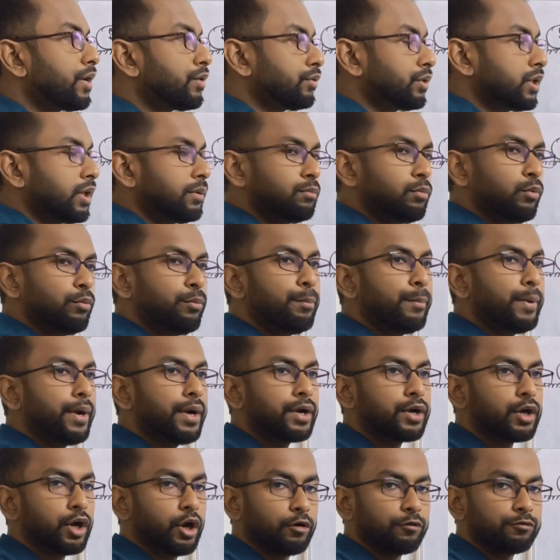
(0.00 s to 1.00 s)
to the
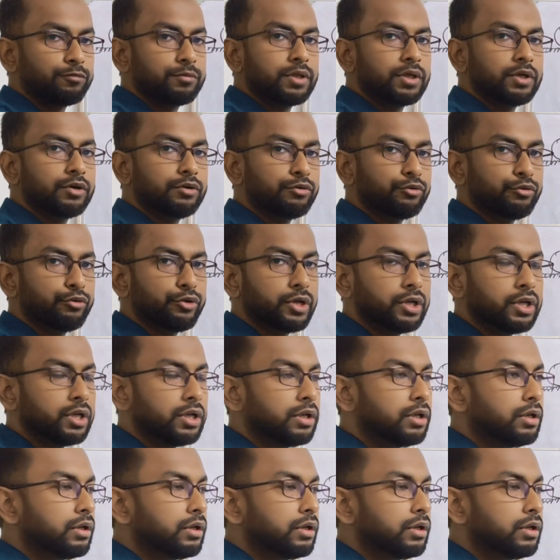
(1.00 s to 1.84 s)
movement of the wheel.